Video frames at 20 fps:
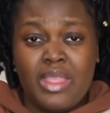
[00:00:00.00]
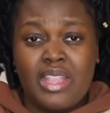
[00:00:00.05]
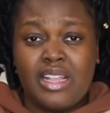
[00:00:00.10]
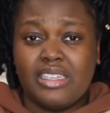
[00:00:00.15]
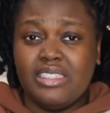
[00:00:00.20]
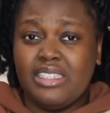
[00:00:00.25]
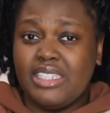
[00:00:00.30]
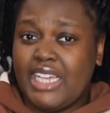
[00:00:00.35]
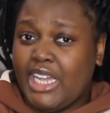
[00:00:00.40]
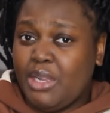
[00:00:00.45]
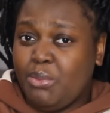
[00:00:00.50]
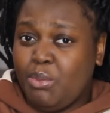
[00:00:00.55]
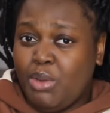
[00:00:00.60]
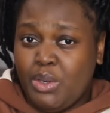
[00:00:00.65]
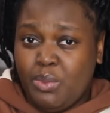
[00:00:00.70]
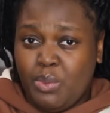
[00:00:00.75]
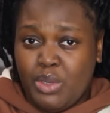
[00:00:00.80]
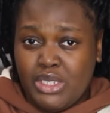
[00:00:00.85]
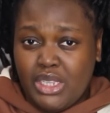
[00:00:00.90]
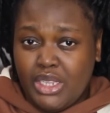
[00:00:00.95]
Second
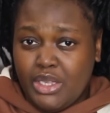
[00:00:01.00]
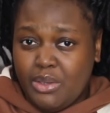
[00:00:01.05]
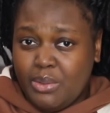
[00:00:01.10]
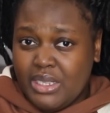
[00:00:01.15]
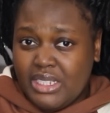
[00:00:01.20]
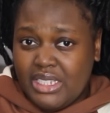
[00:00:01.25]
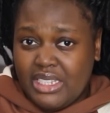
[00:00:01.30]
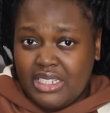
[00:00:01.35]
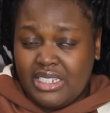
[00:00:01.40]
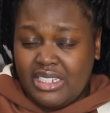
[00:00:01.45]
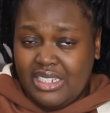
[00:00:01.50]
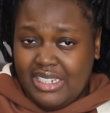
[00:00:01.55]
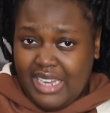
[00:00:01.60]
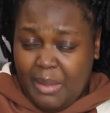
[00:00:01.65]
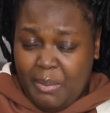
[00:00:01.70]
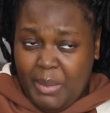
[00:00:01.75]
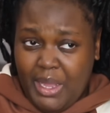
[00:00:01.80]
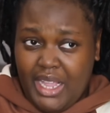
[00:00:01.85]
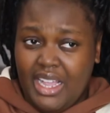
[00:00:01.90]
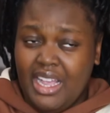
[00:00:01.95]
one was Lewis and
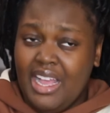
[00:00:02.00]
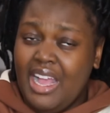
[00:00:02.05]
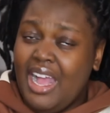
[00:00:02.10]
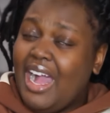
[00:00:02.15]
Demi.